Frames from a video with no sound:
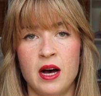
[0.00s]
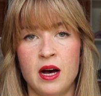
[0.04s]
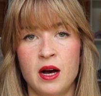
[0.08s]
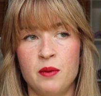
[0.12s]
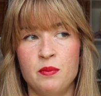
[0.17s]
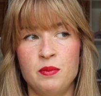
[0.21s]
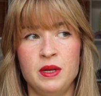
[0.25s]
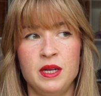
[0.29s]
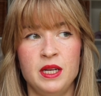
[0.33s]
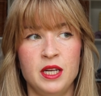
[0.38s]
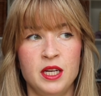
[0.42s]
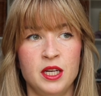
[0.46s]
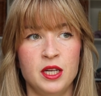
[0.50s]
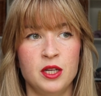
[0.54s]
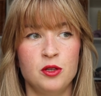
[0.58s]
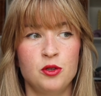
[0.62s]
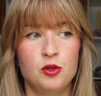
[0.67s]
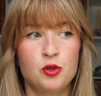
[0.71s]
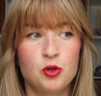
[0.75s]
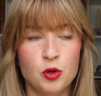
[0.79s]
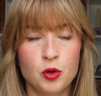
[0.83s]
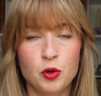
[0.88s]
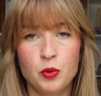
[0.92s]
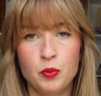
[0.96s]
be
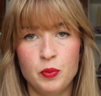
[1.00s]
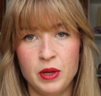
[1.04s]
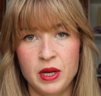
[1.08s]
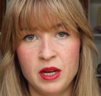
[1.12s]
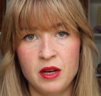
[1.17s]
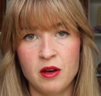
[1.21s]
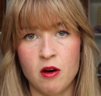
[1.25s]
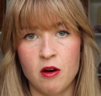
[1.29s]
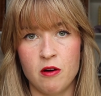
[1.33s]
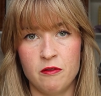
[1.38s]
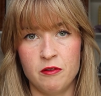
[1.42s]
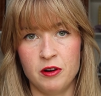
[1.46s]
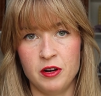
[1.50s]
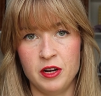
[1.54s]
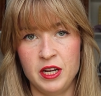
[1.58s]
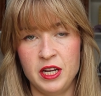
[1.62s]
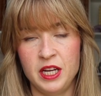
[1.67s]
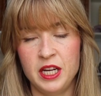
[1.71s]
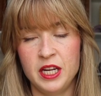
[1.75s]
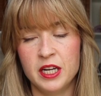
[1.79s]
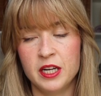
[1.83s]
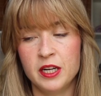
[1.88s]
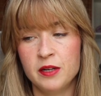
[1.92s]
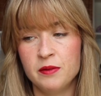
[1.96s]
too big over
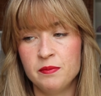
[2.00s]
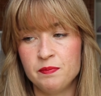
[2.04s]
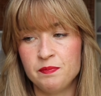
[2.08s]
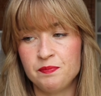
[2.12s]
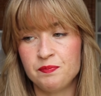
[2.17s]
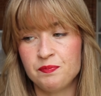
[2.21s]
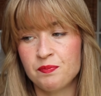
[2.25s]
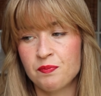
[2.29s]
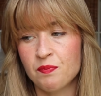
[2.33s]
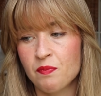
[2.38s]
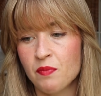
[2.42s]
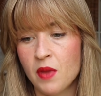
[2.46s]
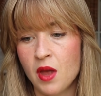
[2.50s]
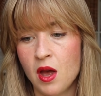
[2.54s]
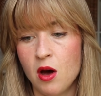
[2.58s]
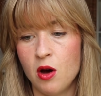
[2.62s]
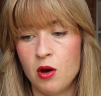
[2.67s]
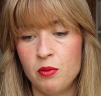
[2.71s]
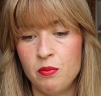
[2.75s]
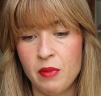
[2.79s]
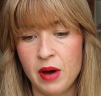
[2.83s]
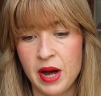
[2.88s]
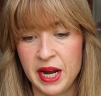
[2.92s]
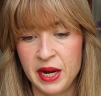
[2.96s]
here
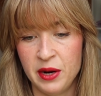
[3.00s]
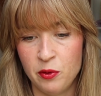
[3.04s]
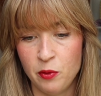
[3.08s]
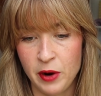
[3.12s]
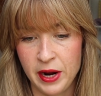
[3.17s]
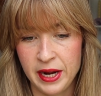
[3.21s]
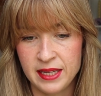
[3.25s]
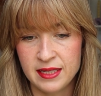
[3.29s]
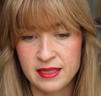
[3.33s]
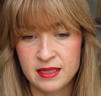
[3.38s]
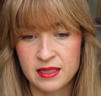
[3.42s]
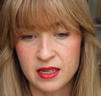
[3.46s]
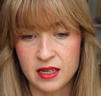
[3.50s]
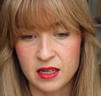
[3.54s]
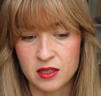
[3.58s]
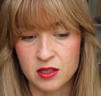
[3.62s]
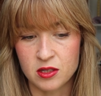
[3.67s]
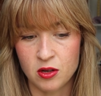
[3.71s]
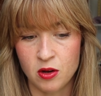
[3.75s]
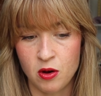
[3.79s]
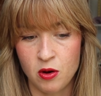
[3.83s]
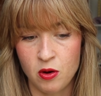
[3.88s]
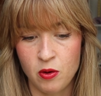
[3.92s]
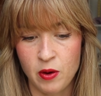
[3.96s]
on my waist,
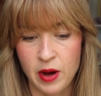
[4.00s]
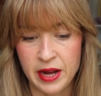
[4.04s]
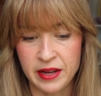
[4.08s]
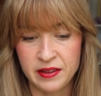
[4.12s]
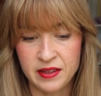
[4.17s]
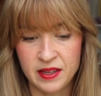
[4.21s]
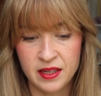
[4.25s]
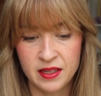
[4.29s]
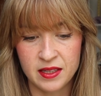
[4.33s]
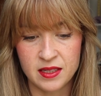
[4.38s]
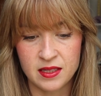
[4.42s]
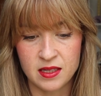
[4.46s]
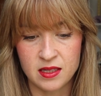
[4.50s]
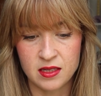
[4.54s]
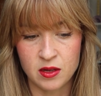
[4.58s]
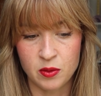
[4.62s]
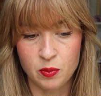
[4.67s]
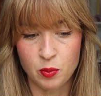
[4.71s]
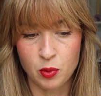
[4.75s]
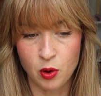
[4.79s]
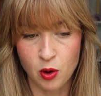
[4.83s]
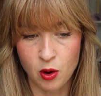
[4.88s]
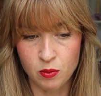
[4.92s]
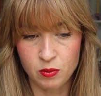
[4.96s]
so I think this is a
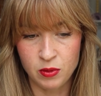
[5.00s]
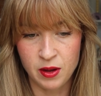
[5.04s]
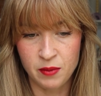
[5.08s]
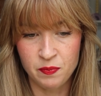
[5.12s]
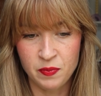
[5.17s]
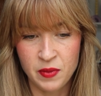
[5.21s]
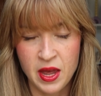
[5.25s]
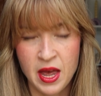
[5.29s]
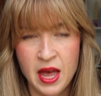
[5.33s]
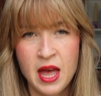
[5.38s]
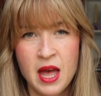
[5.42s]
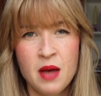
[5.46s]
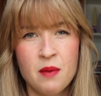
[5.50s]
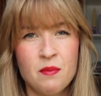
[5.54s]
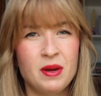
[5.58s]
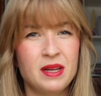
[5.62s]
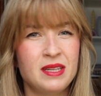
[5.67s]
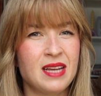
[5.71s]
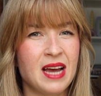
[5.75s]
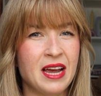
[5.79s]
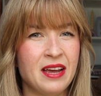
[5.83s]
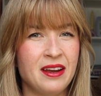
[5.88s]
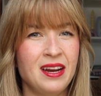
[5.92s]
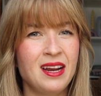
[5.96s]
problem.
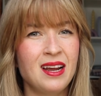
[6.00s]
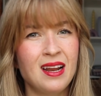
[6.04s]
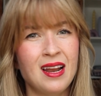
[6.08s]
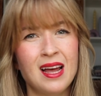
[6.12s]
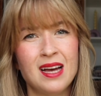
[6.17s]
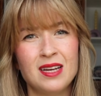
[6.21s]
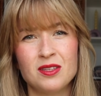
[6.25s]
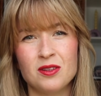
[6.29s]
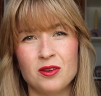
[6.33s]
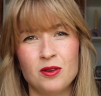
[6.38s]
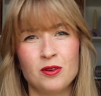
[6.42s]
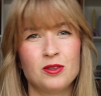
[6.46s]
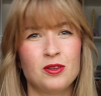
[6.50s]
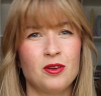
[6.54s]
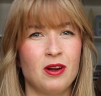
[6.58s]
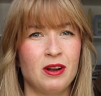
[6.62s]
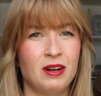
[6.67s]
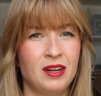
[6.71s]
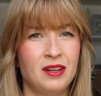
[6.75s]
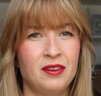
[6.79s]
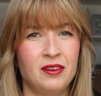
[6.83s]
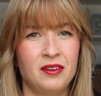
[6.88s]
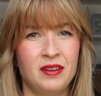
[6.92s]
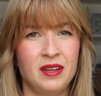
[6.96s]
But I realized also
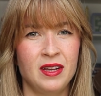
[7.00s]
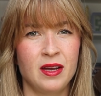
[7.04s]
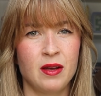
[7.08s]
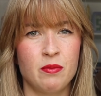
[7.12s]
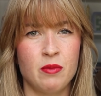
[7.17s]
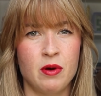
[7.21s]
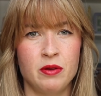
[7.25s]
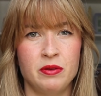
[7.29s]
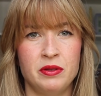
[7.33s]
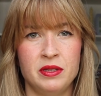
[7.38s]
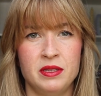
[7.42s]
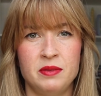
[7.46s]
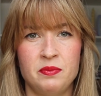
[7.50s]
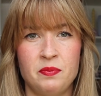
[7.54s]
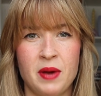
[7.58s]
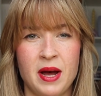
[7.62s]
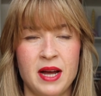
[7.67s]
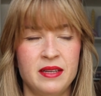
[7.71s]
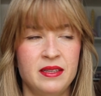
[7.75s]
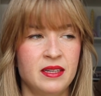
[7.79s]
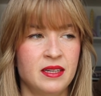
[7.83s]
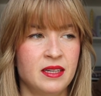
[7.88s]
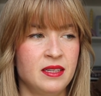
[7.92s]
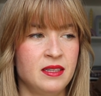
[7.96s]
another thing about this
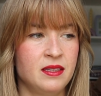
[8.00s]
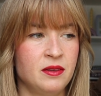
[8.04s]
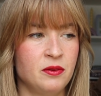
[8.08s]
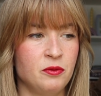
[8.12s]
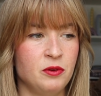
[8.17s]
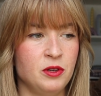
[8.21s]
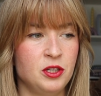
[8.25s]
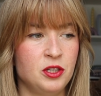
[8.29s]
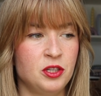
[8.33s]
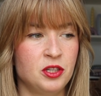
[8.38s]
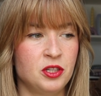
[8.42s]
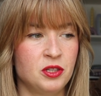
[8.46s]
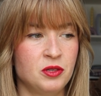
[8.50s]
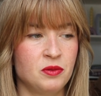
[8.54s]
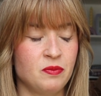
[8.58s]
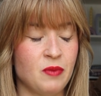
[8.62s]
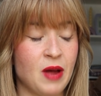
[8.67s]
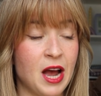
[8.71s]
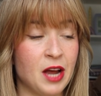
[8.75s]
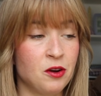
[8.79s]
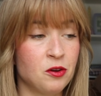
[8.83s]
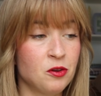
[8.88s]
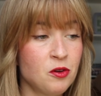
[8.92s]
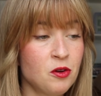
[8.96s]
pattern, which
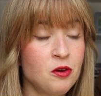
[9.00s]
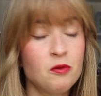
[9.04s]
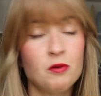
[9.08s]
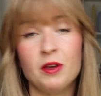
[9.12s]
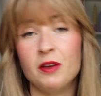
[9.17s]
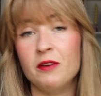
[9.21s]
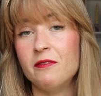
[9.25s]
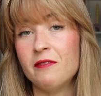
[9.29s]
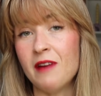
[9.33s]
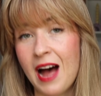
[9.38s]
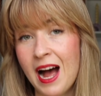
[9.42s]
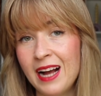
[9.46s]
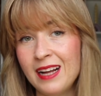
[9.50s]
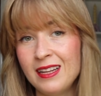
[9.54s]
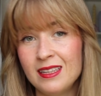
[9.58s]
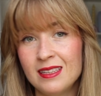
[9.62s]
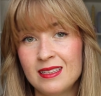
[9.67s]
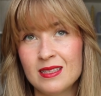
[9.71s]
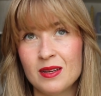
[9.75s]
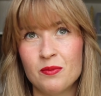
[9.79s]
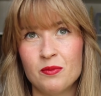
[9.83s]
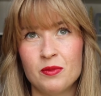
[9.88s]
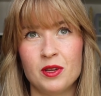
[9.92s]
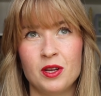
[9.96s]
I don't know if I did
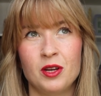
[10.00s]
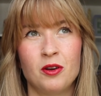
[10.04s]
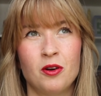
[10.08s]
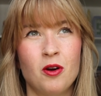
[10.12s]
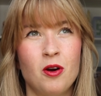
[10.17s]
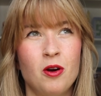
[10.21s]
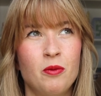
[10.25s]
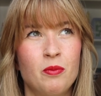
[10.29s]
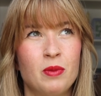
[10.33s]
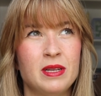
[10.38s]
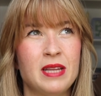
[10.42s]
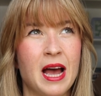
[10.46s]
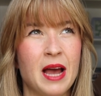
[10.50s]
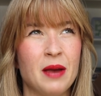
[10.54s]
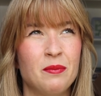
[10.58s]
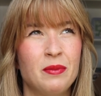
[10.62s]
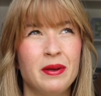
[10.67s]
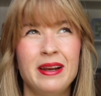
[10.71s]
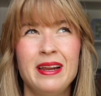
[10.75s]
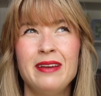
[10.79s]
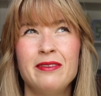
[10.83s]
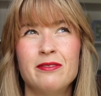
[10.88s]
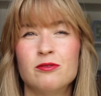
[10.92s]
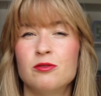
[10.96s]
something wrong, but I
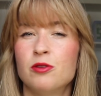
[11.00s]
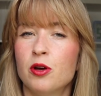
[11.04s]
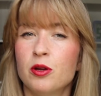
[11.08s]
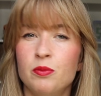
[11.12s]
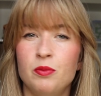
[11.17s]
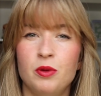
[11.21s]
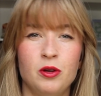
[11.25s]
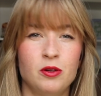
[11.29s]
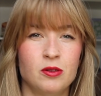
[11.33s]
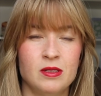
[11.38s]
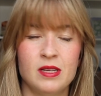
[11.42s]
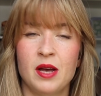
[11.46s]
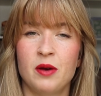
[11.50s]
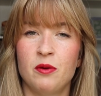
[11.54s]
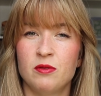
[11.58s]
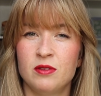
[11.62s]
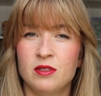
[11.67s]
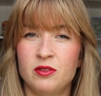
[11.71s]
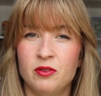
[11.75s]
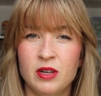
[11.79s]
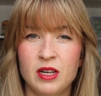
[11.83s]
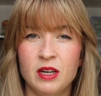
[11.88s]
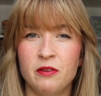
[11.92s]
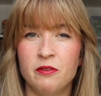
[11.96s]
believe not because I
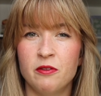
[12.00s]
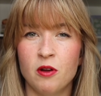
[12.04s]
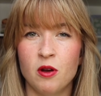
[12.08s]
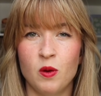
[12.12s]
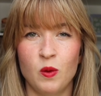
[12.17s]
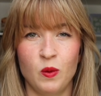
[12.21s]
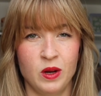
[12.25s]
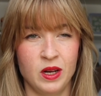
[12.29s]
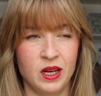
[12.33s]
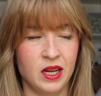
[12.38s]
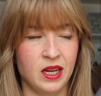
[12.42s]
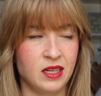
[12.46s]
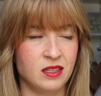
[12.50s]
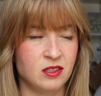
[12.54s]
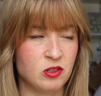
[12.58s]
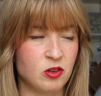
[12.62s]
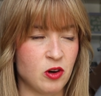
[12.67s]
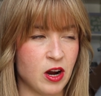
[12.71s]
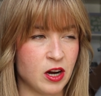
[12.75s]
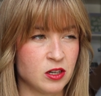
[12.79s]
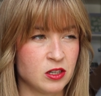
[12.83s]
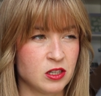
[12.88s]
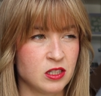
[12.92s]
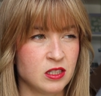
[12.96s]
was really following the
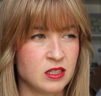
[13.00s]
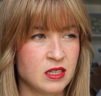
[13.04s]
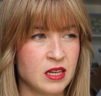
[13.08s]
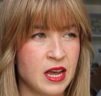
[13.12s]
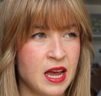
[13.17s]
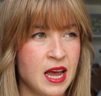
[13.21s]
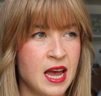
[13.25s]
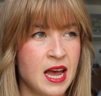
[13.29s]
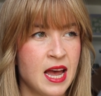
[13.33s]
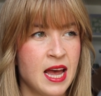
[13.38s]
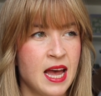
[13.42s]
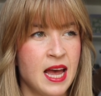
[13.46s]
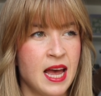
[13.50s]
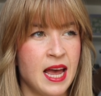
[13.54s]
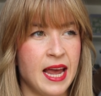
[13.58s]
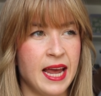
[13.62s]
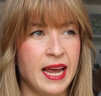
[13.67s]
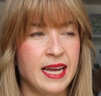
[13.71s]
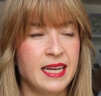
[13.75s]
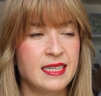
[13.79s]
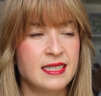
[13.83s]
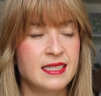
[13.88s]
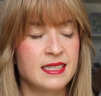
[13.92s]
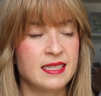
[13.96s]
instructions,
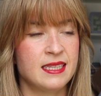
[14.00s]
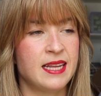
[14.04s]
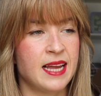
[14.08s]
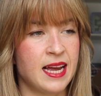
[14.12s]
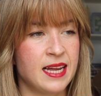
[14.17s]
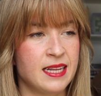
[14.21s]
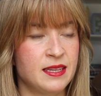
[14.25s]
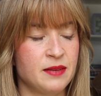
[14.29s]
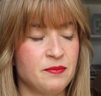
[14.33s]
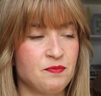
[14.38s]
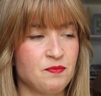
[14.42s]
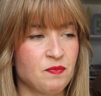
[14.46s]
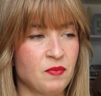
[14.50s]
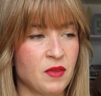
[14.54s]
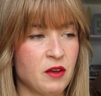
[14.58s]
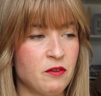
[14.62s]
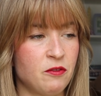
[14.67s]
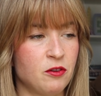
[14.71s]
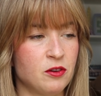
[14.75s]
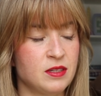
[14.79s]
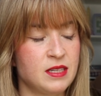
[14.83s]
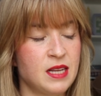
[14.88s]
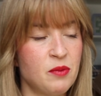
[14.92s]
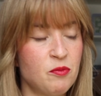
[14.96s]
is that
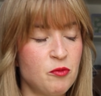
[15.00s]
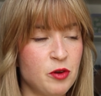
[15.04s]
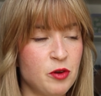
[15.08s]
for some